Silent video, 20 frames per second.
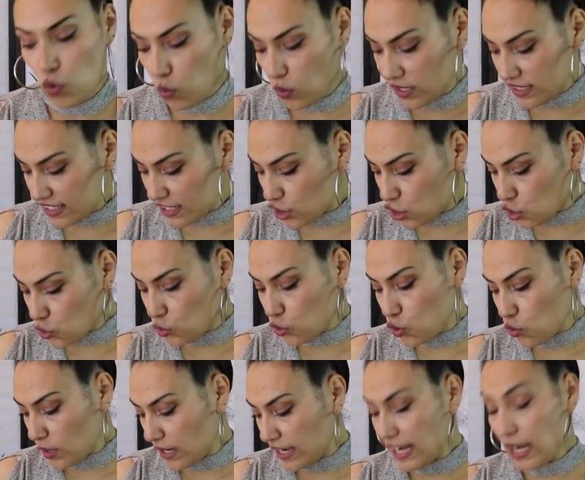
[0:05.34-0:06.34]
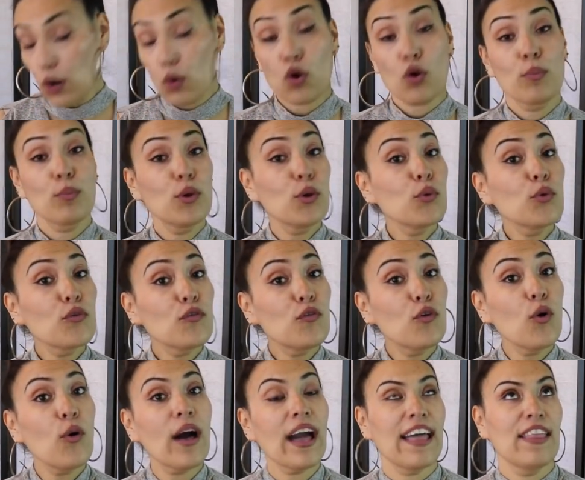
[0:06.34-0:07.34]
The ones I showed you right now are
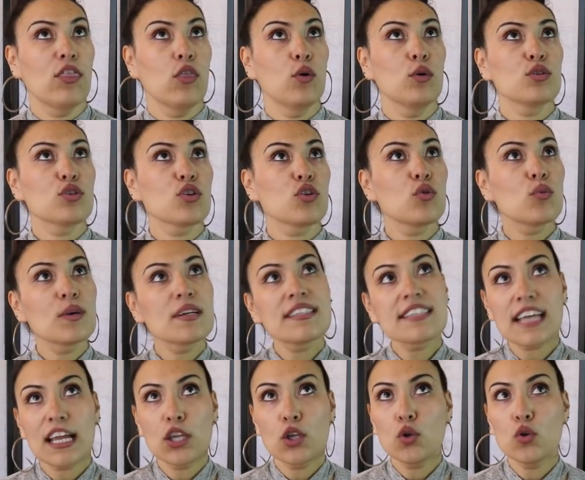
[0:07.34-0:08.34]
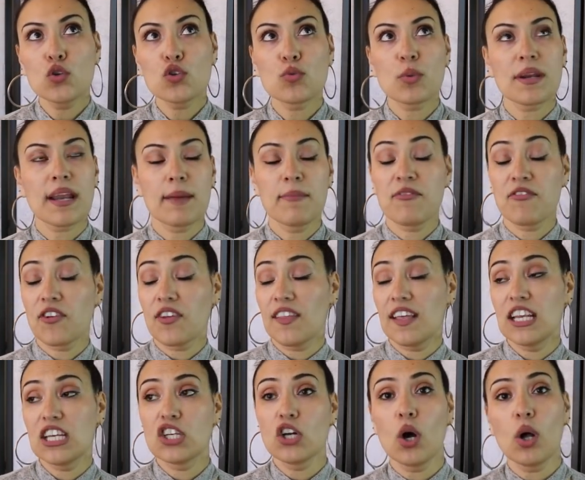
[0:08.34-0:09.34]
beautiful, and those are the ones I use when I'm
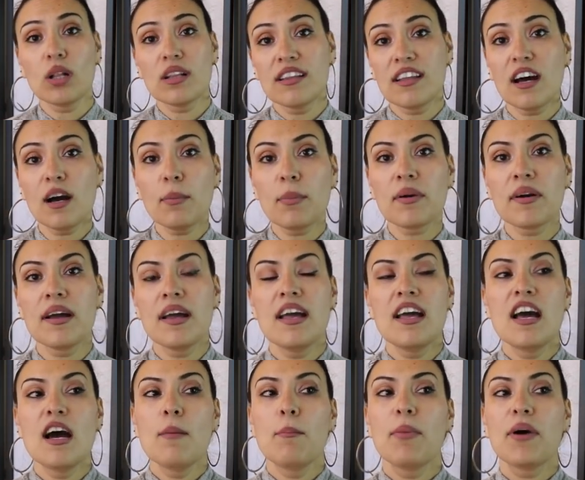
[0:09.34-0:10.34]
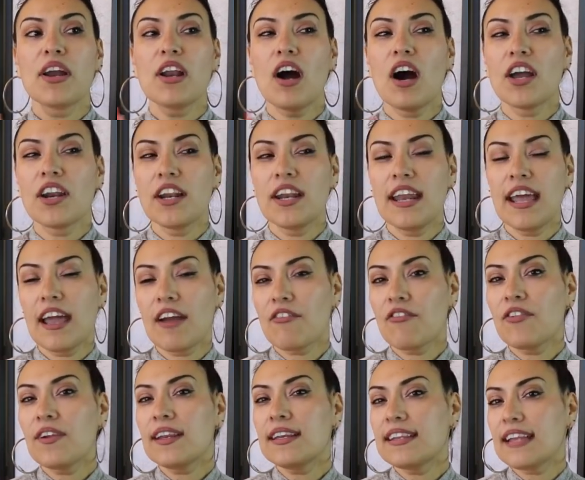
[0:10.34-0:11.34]
feeling dolled up. But on an
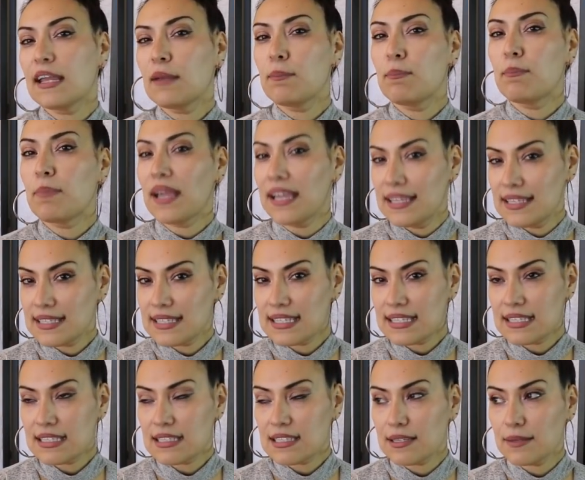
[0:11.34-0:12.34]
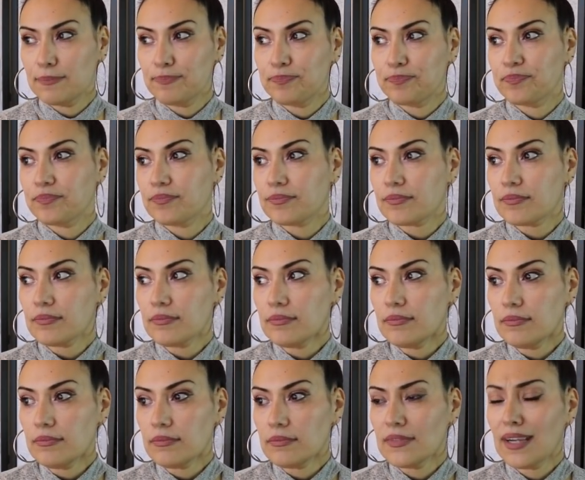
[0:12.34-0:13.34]
everyday basis,
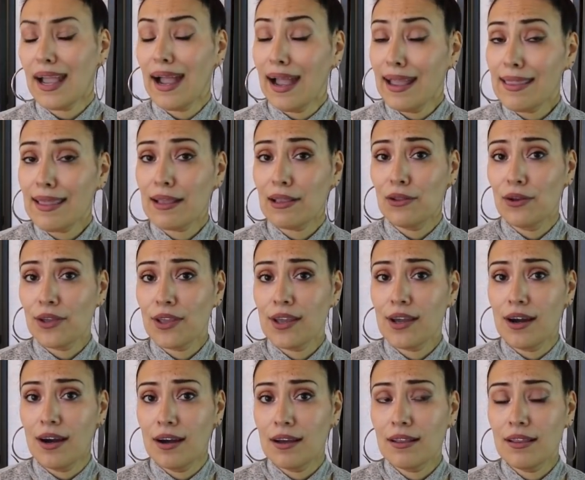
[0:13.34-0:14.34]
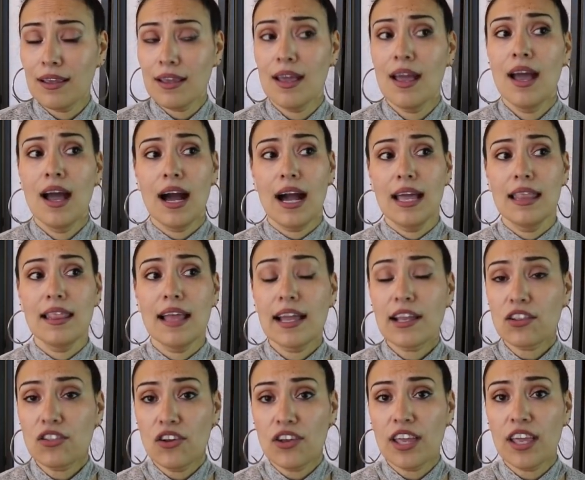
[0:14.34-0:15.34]
I like looking ugly. I
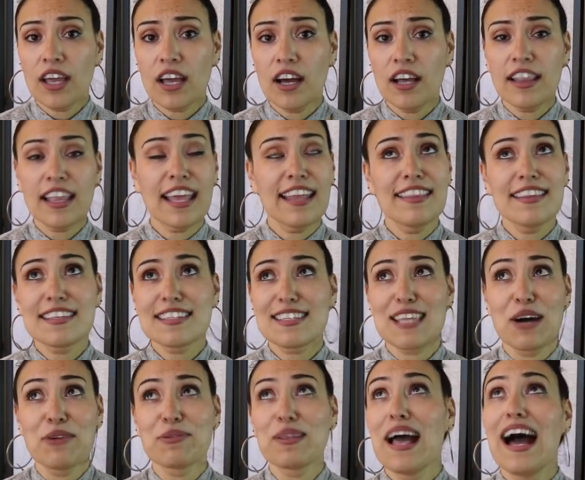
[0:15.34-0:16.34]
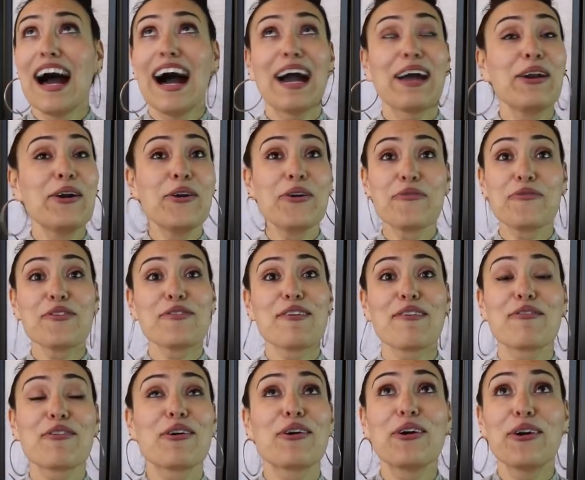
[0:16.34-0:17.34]
like looking ugly, and this, I don't know if you've
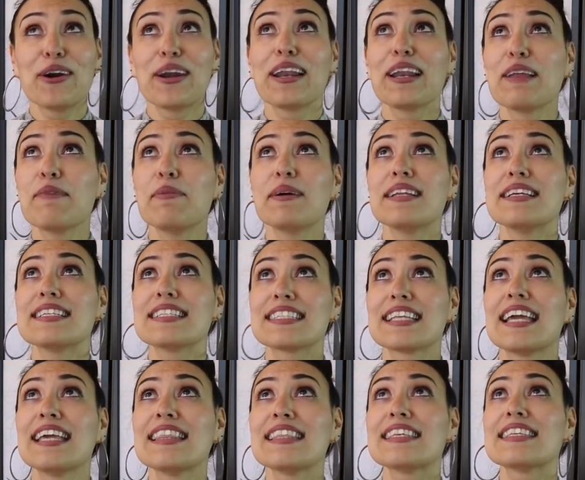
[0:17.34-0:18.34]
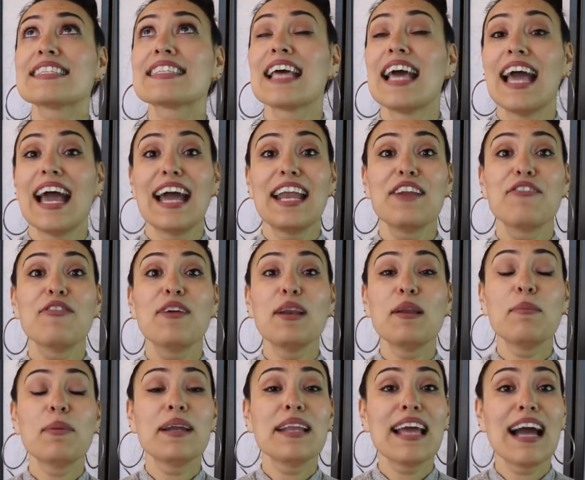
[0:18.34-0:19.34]
ever heard anybody say this, and if
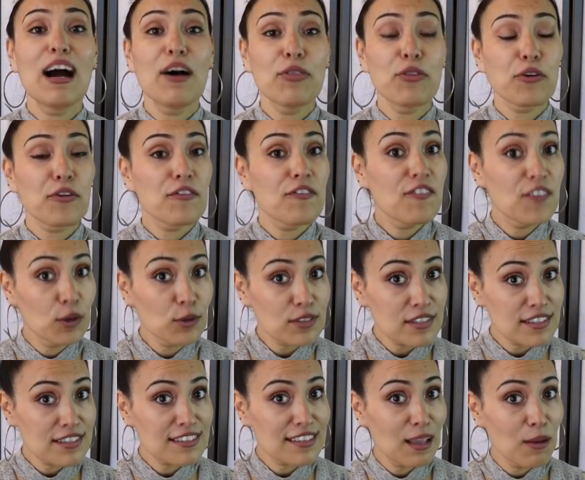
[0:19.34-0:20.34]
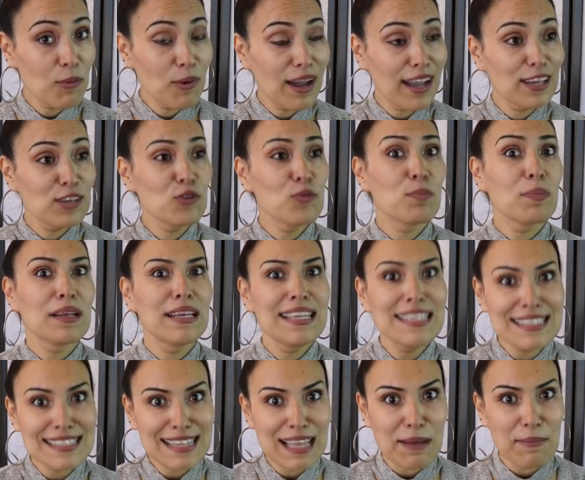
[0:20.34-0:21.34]
anybody out there feels the same way I do,
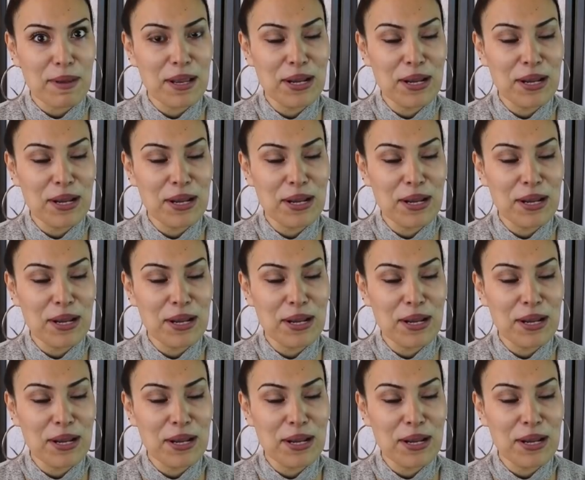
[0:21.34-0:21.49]
please let